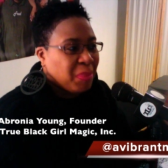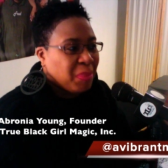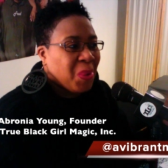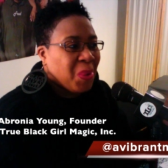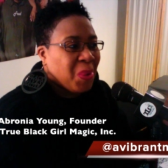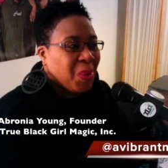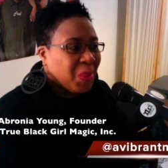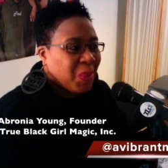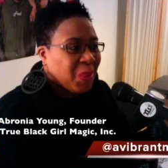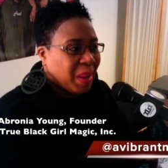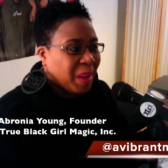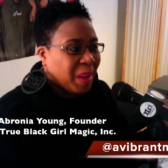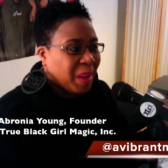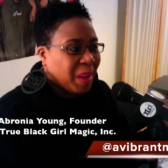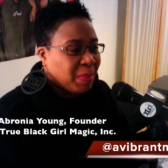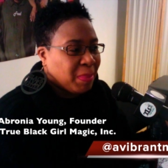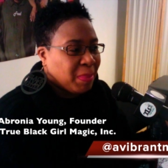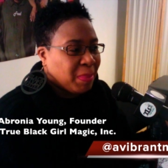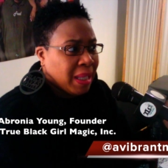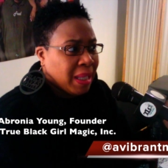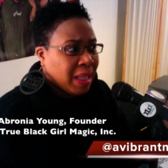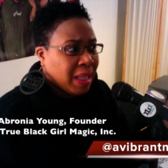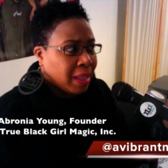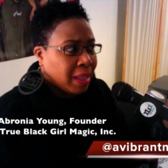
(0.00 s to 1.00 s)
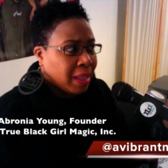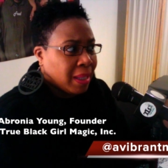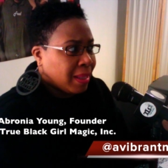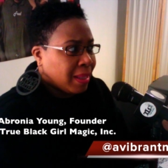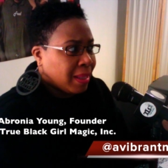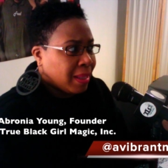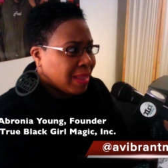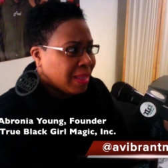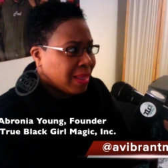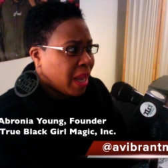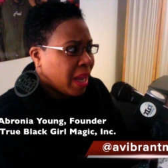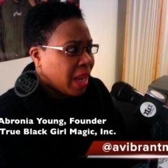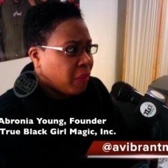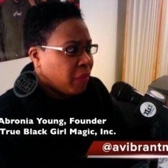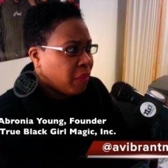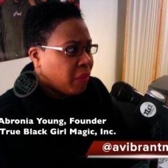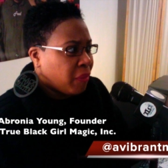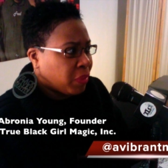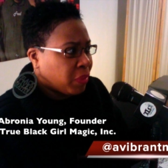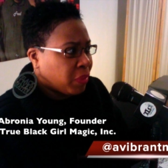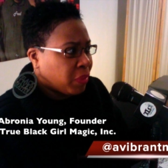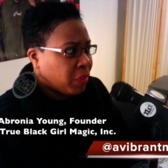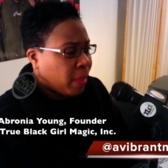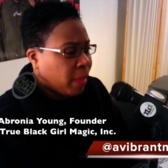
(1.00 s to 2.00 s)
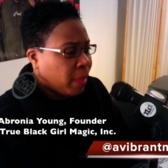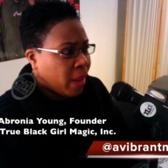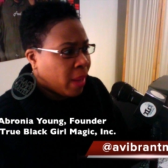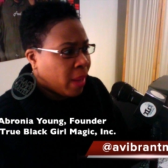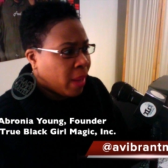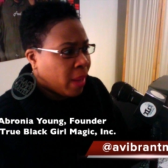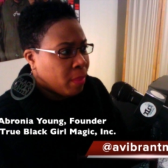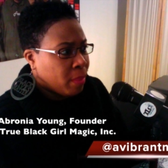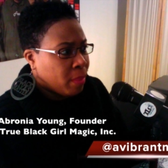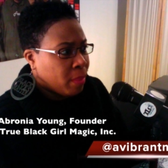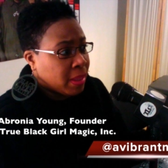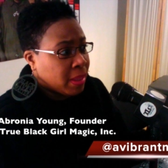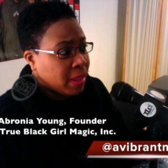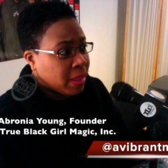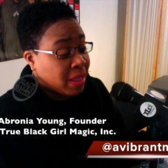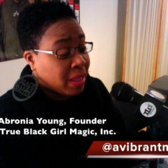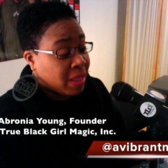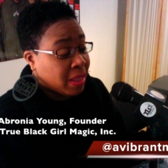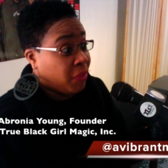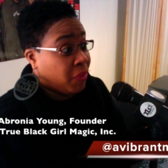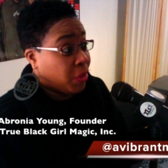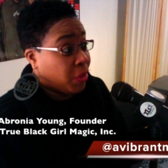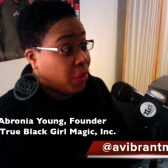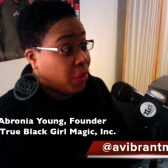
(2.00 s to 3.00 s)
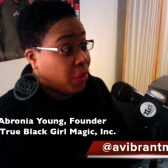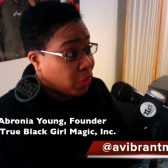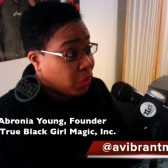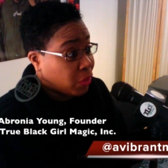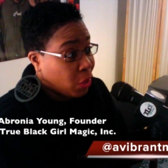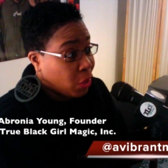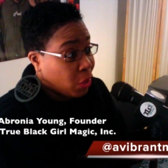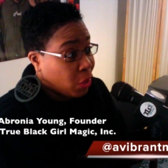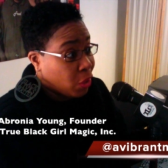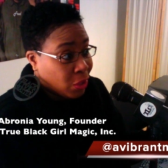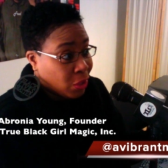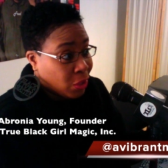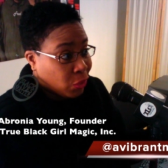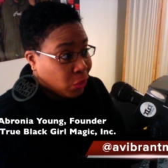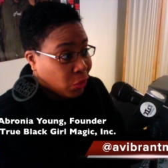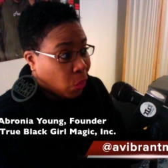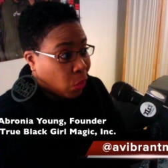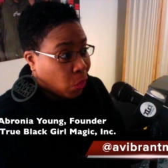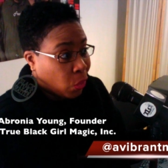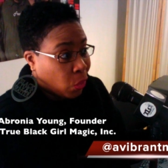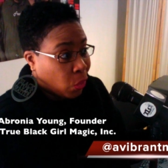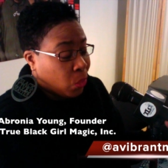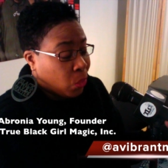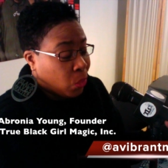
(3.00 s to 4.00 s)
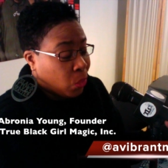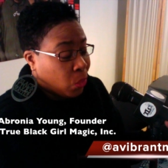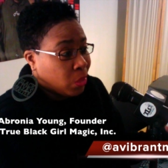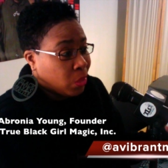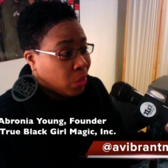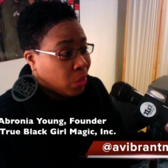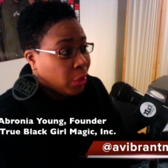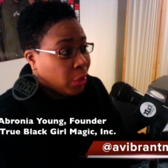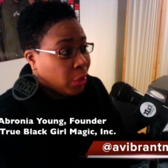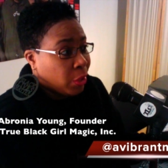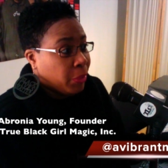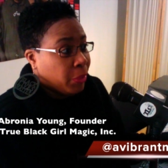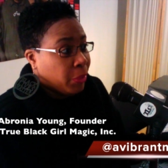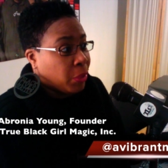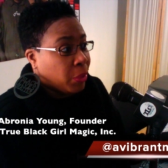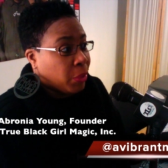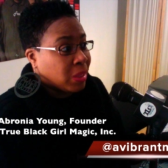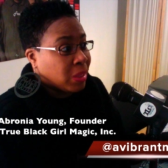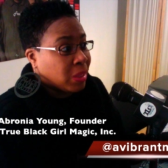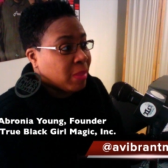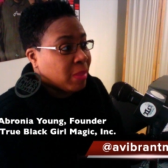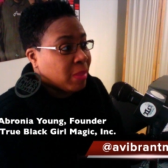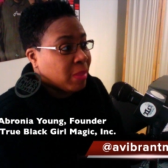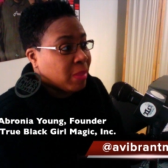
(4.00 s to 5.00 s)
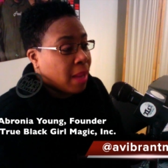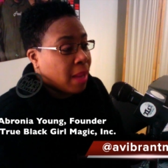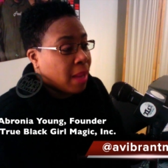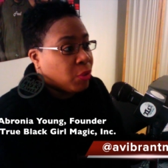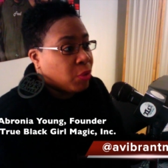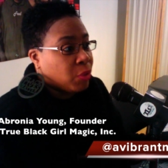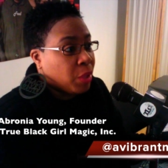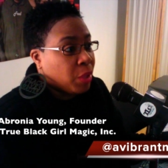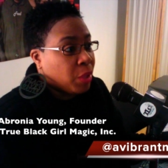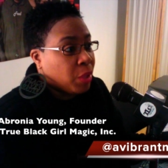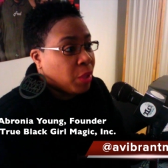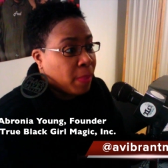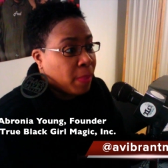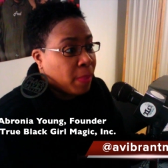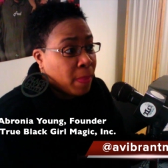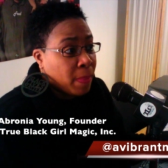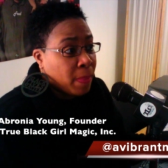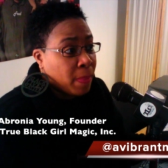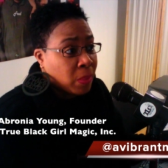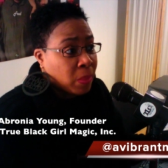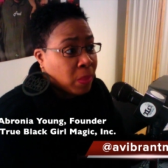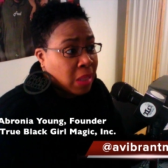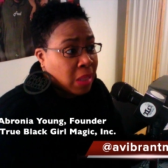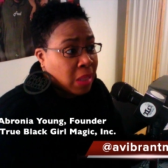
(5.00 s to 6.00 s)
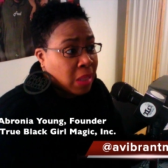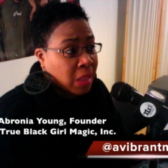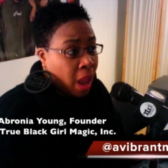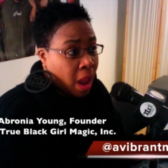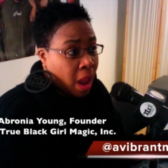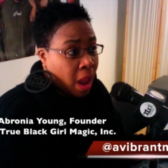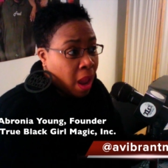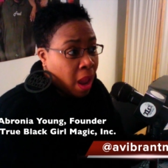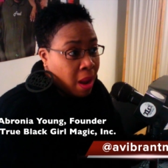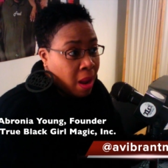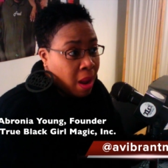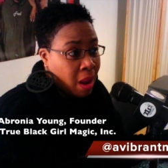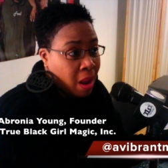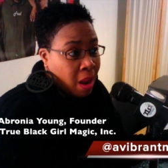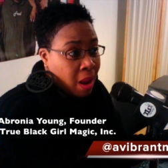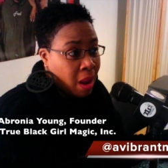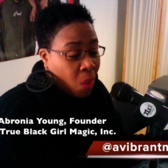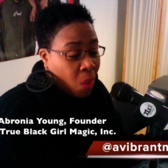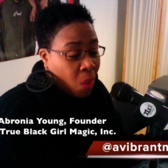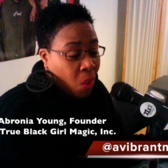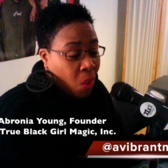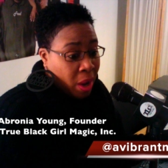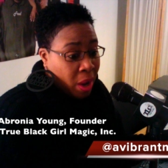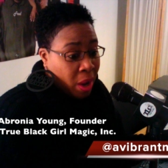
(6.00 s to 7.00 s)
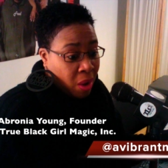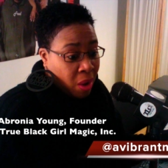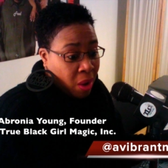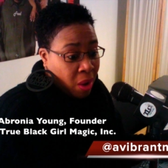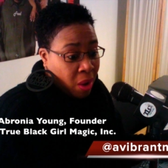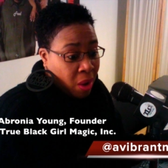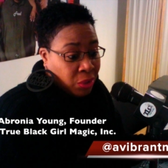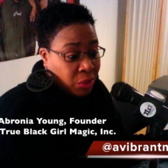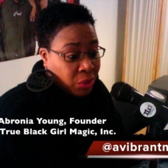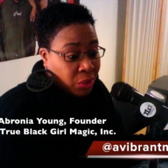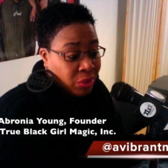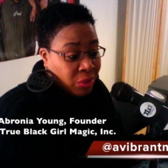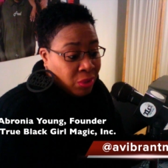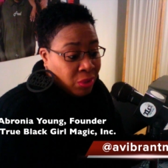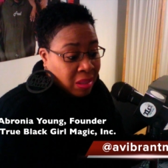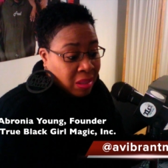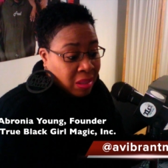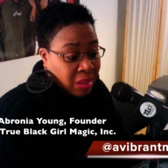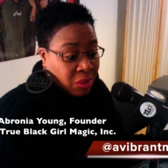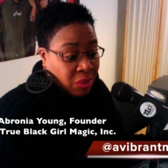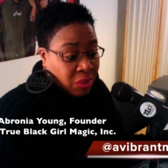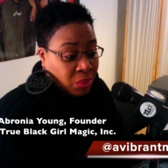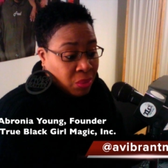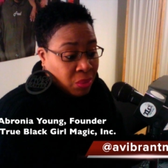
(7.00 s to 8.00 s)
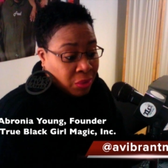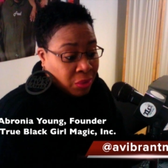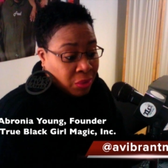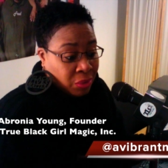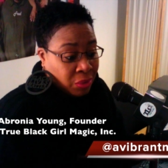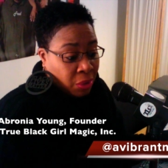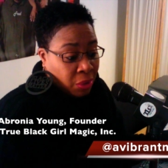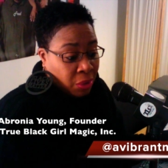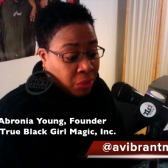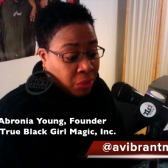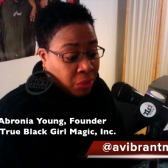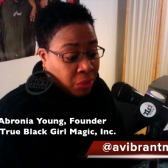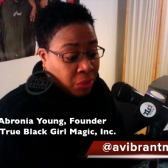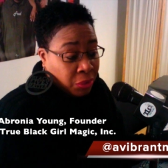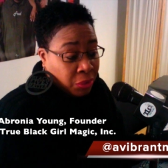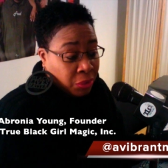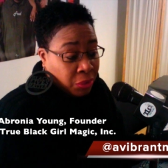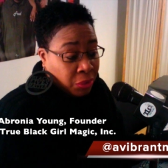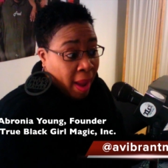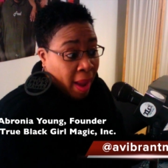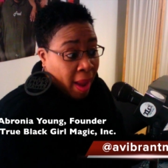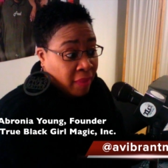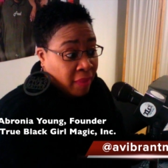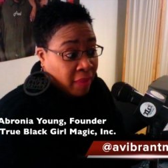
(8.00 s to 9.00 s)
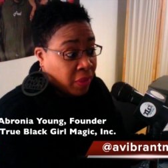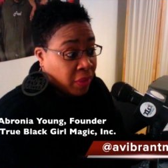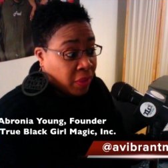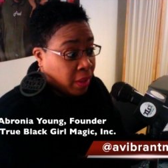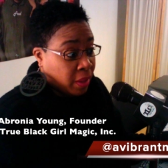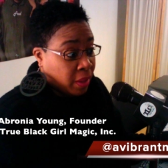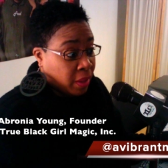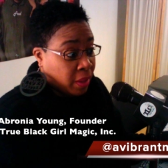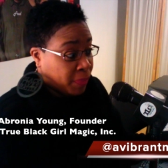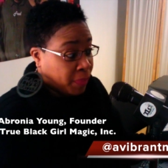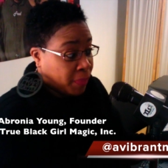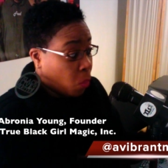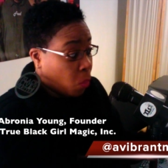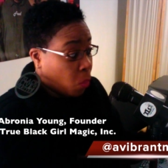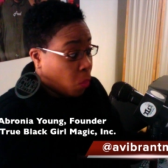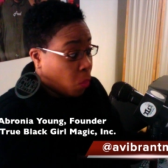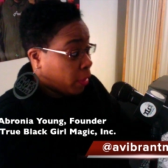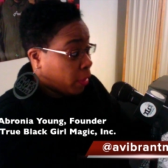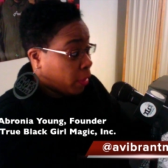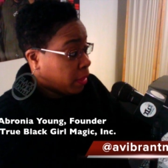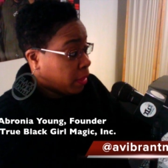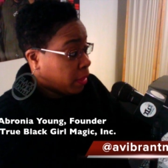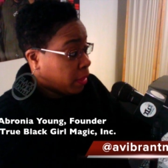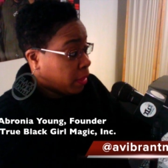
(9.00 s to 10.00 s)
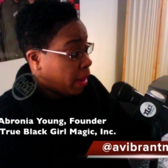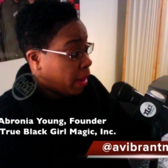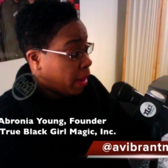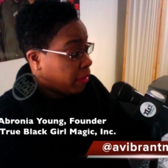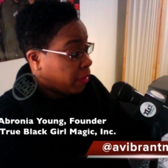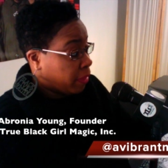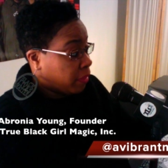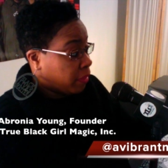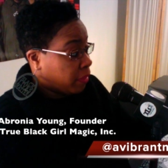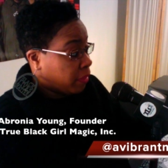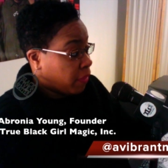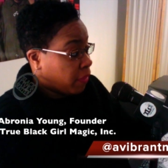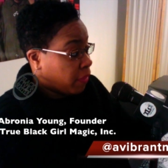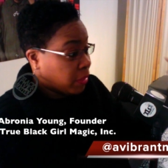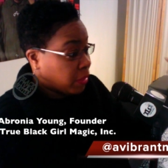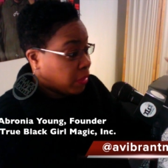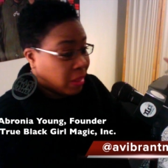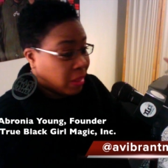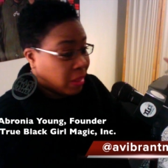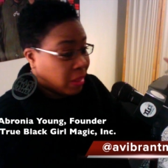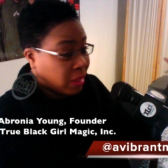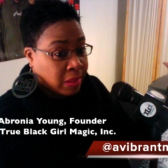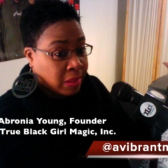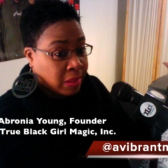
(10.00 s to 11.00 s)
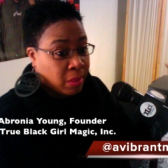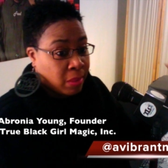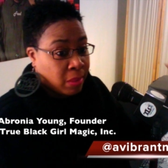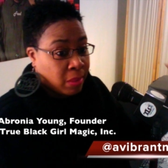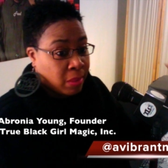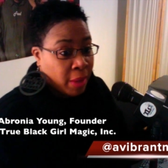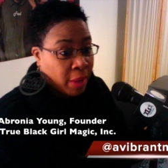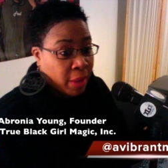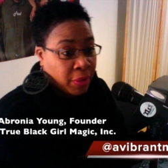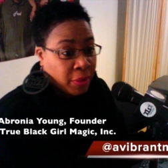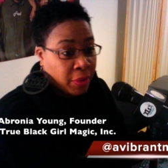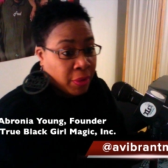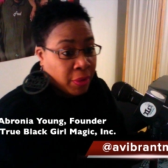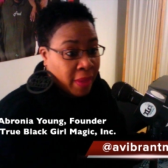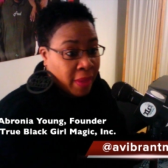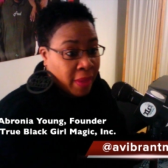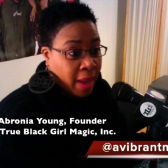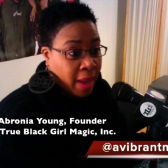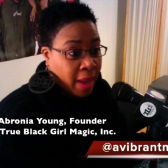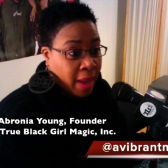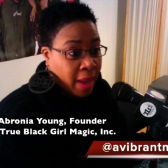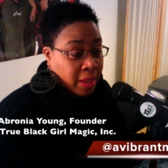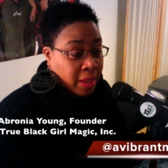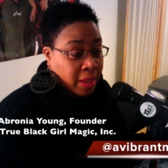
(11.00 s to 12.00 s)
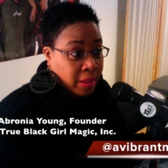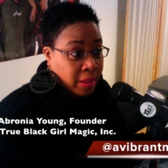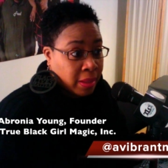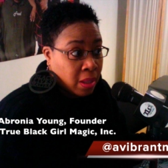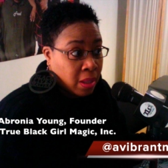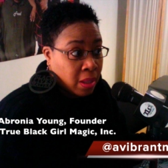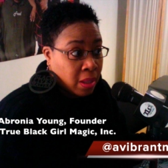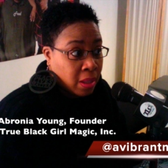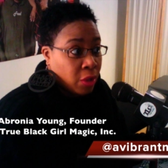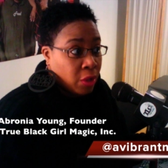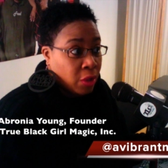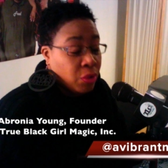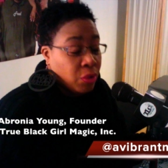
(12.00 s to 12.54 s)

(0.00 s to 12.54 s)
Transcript: programmed, because the black woman is diverse. So, sometimes you hear people say, well, you have the working mother versus the mother that is,